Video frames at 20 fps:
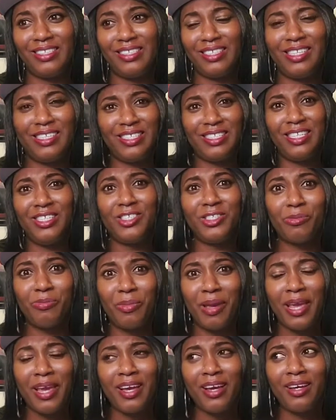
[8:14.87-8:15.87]
Because in
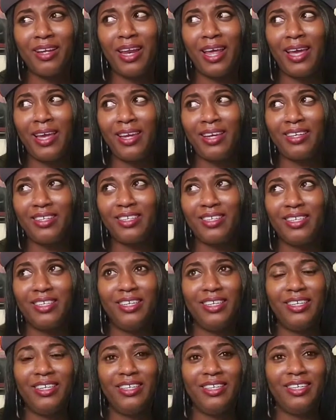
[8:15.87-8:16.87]
Jamaica, like,
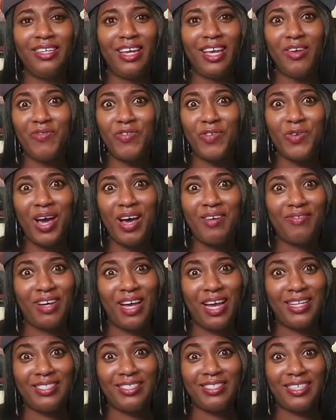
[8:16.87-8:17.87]
if you haven't
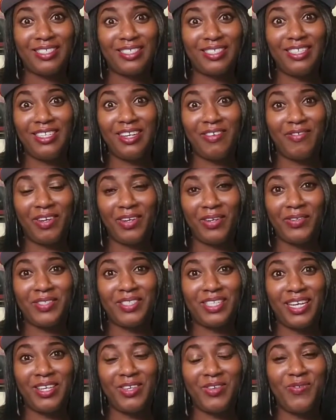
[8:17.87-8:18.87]
had sex at Devon
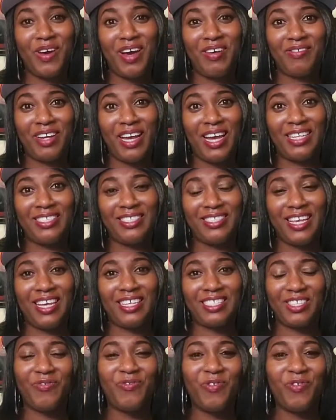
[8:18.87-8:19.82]
House, like, you haven't had sex.